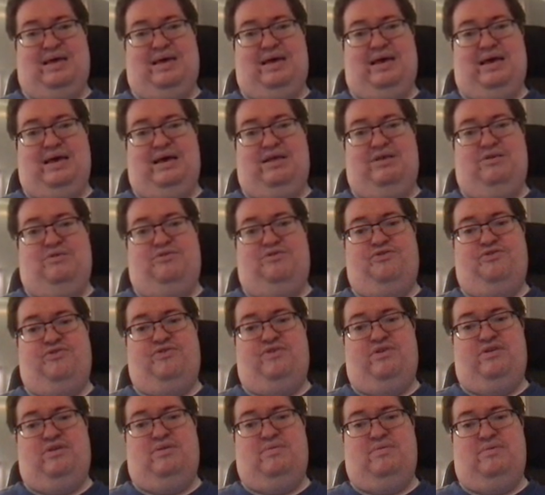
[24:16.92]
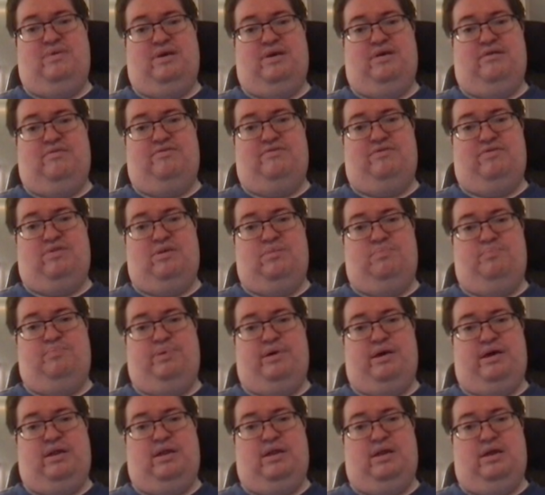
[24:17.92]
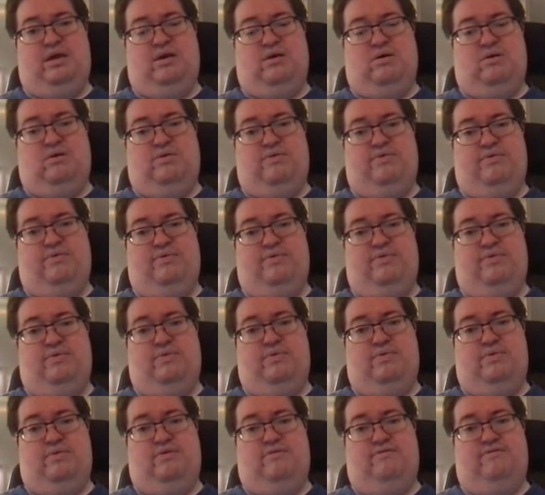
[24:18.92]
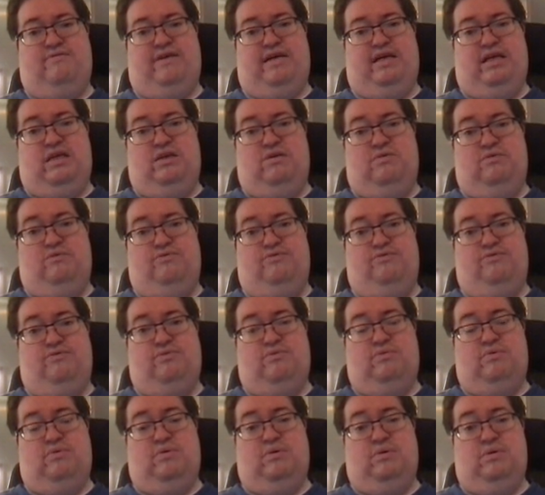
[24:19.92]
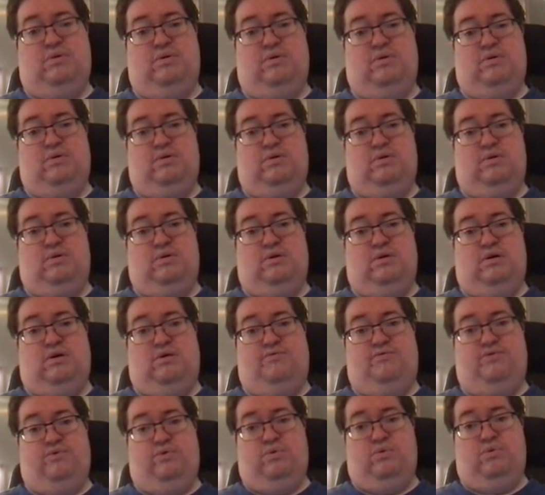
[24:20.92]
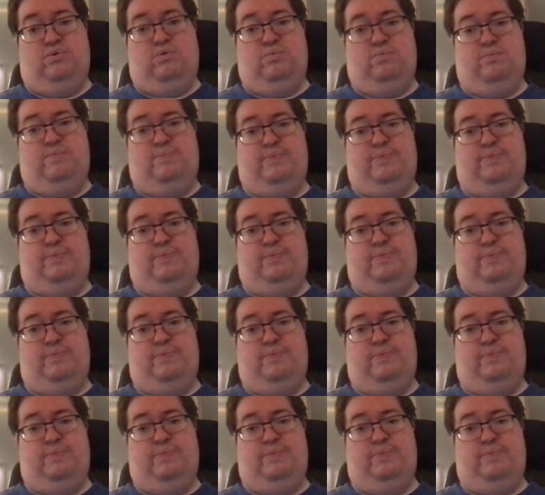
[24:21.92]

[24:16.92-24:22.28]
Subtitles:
And you see that depending on the values of rho,